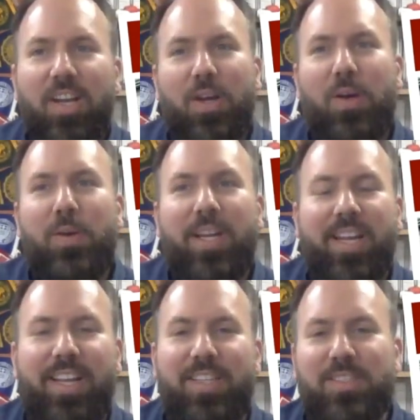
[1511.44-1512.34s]

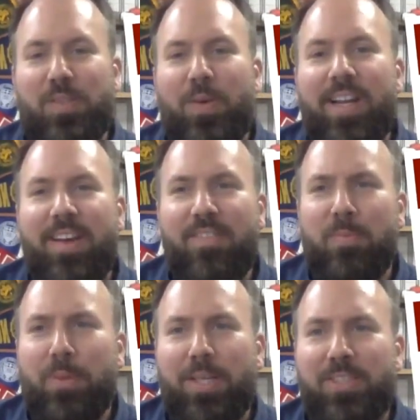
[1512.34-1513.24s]
Okay, so I have the
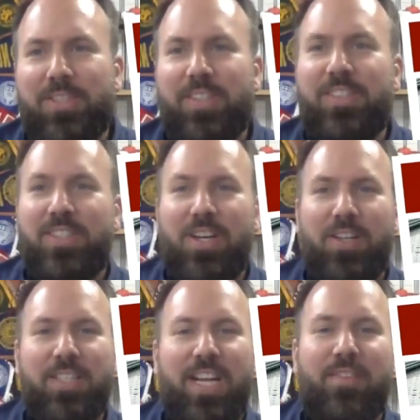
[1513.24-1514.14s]
pleasure to
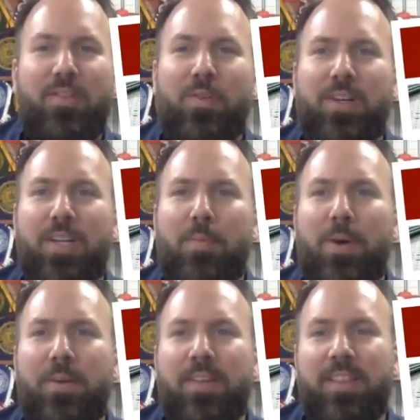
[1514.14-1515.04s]
talk to everyone
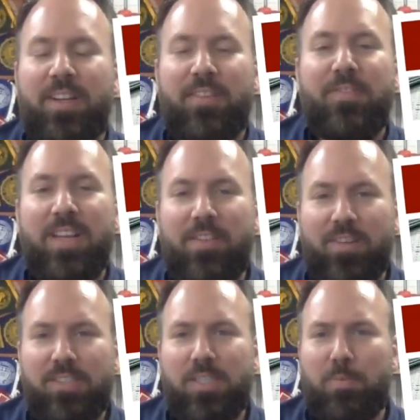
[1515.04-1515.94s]
about their
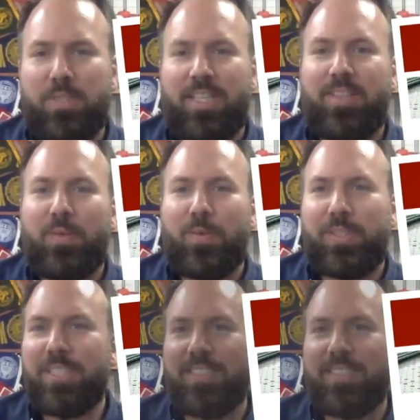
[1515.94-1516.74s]
favorite subject, which is